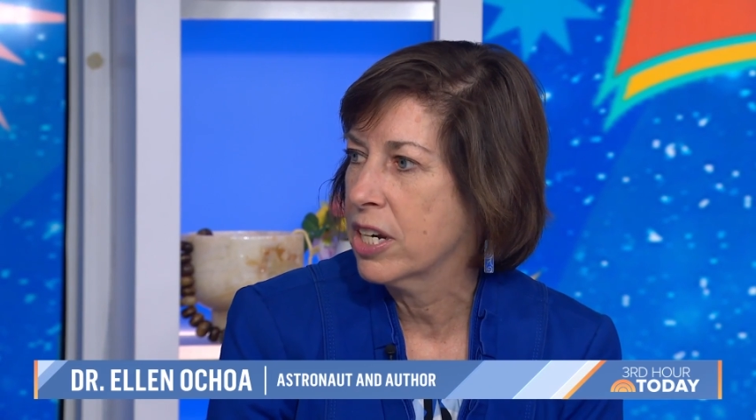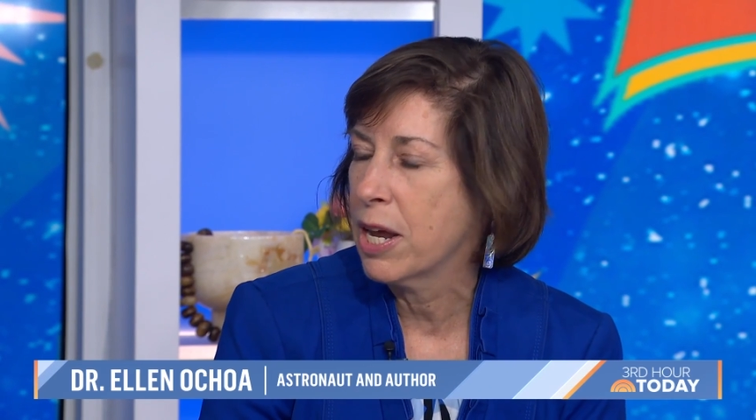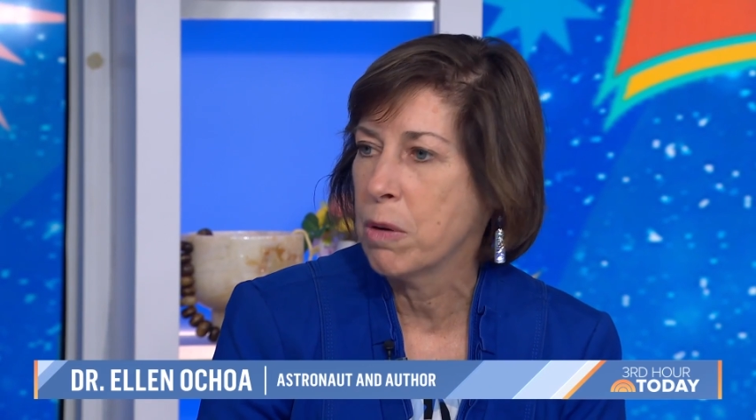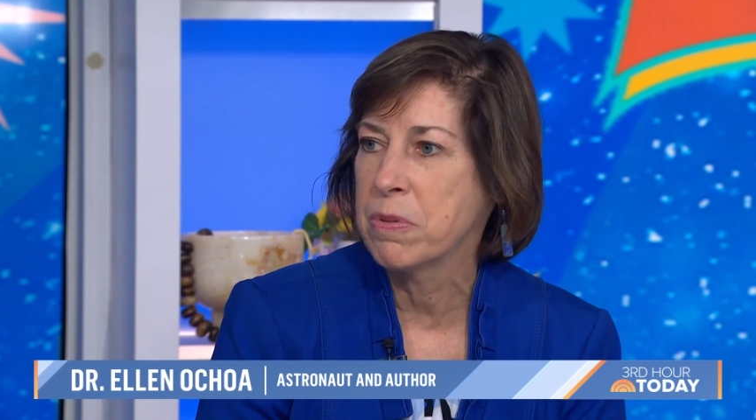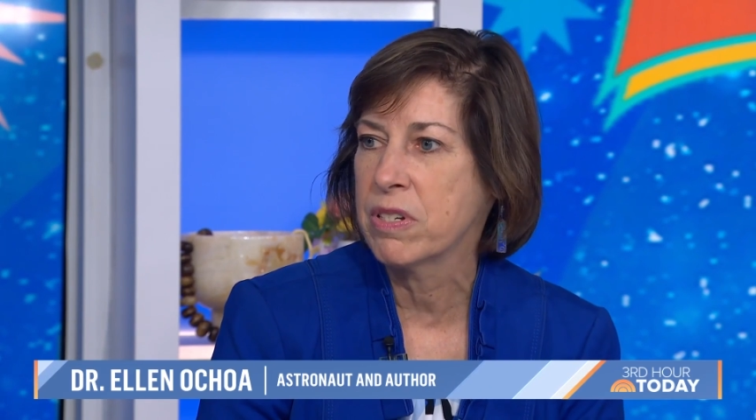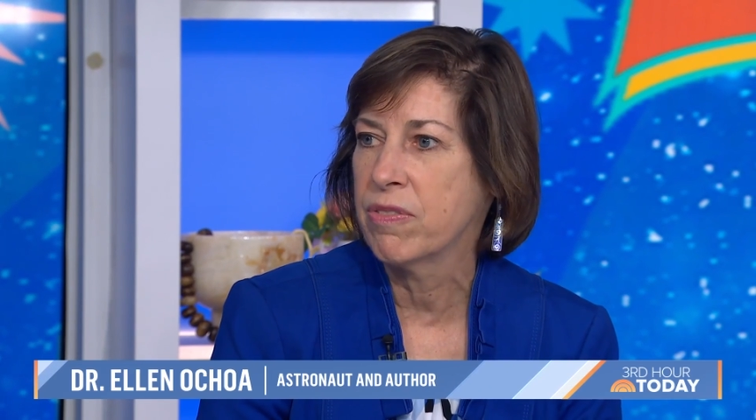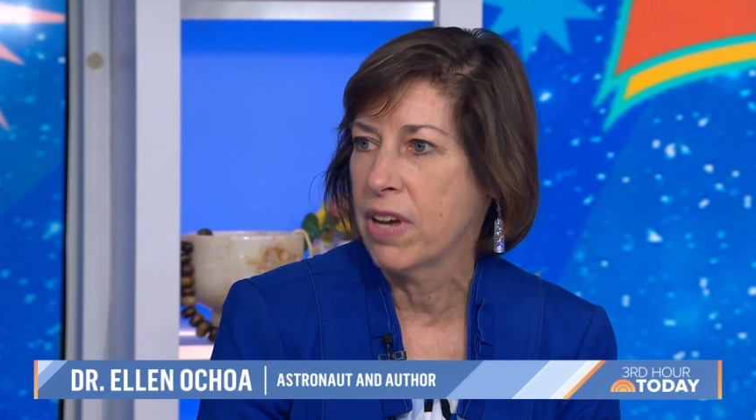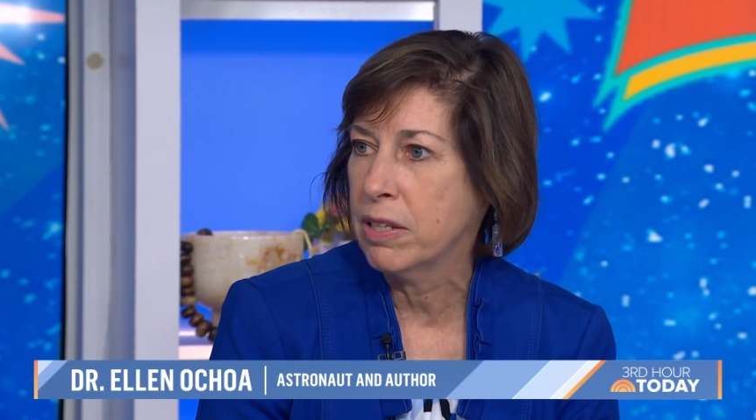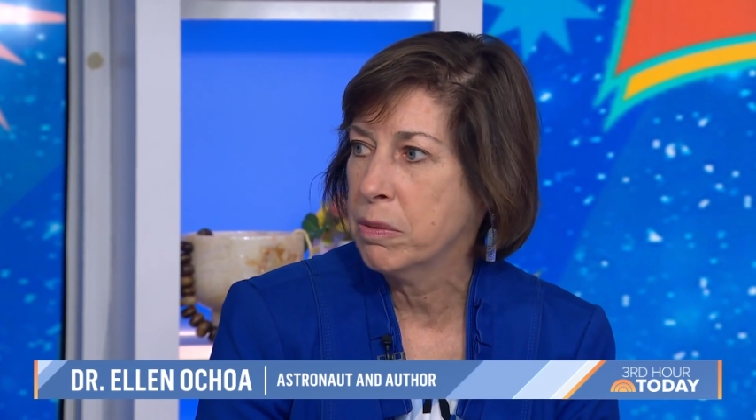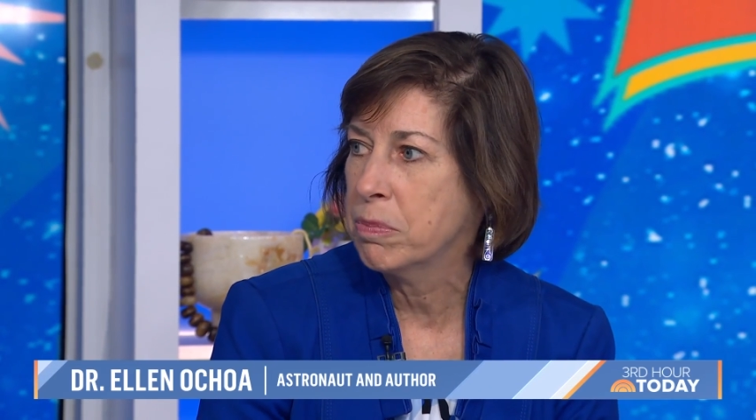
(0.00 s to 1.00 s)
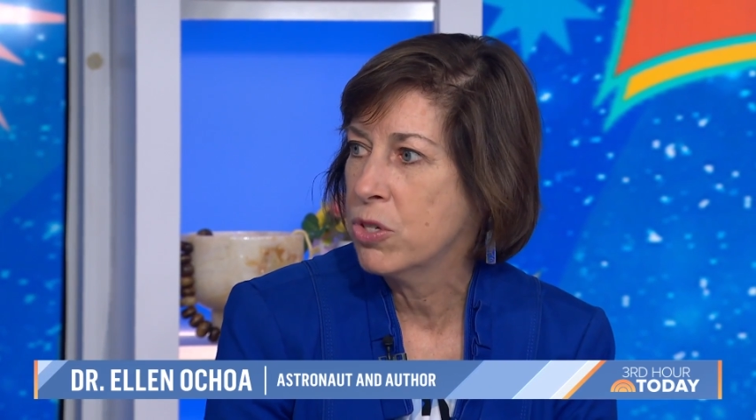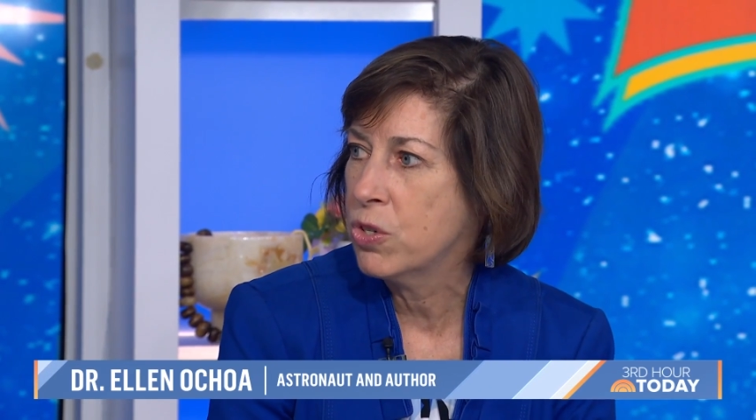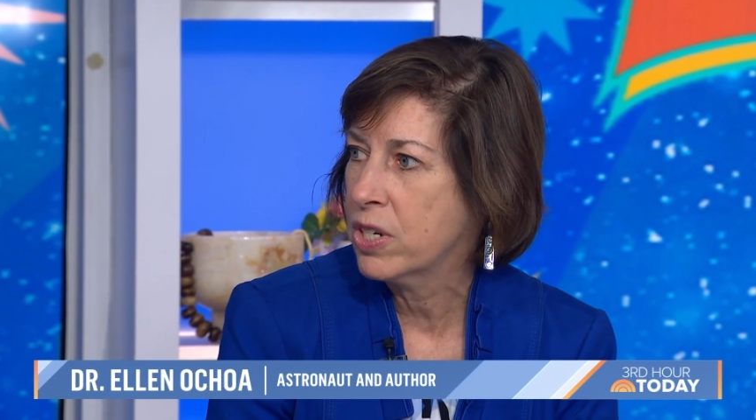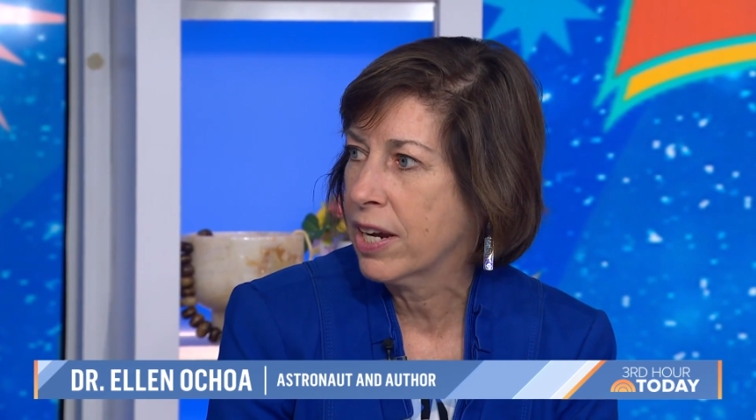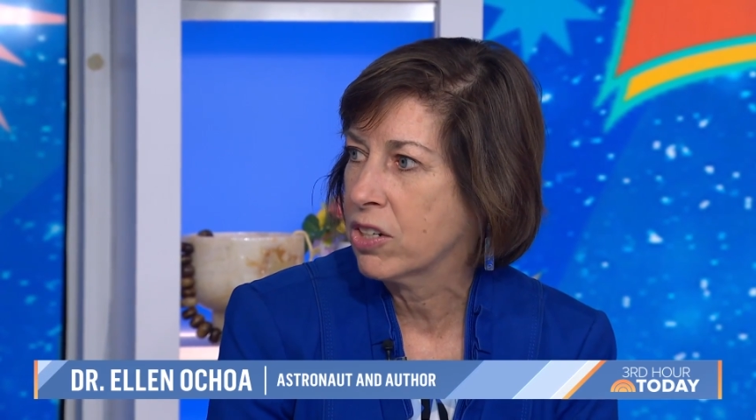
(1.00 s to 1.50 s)
It helps develop
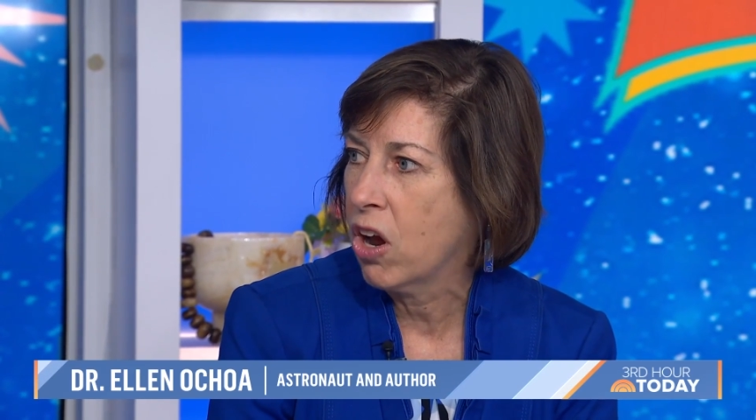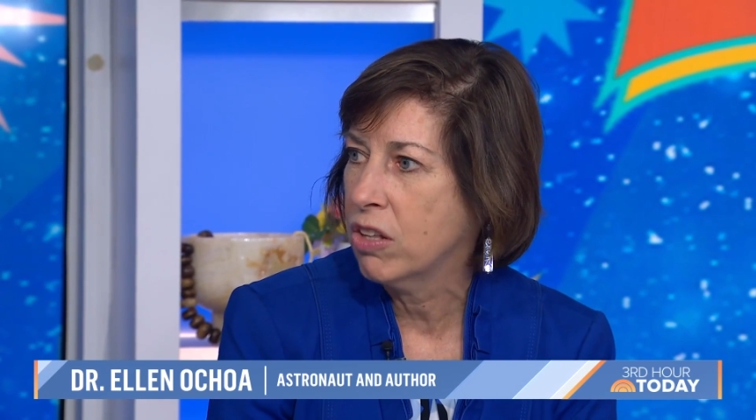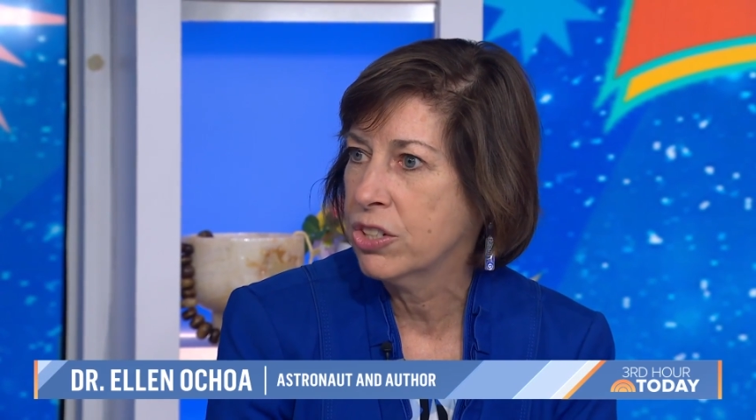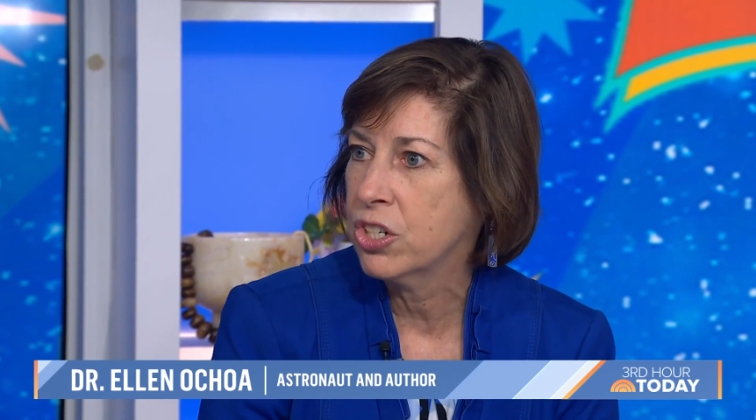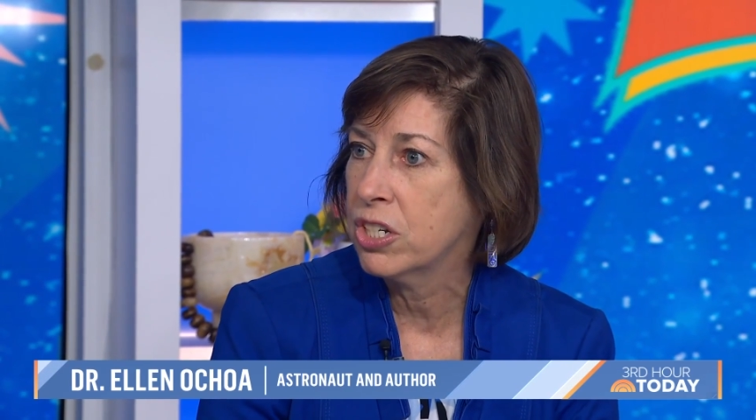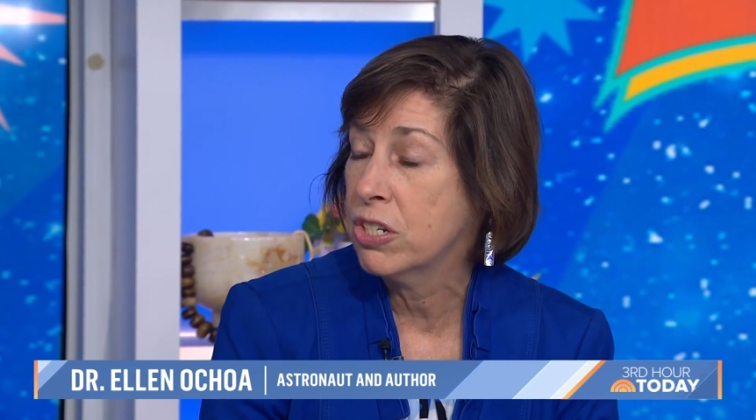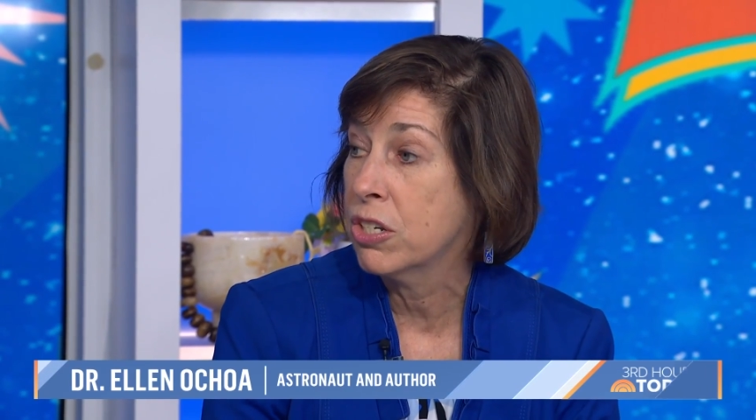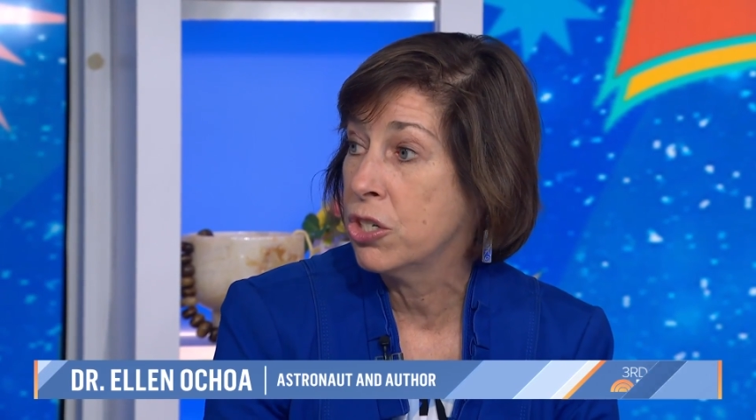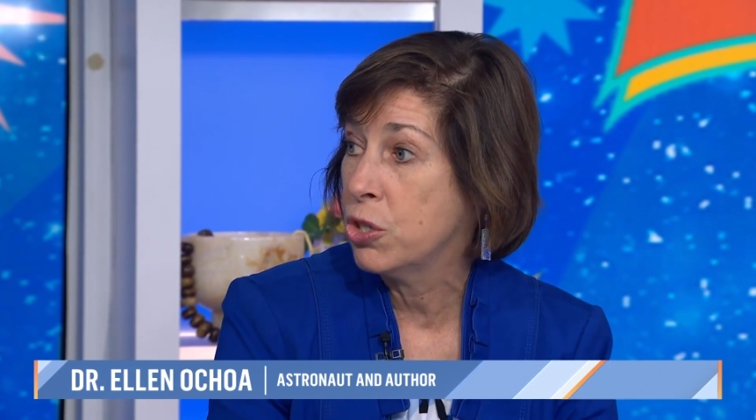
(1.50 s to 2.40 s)
new technologies and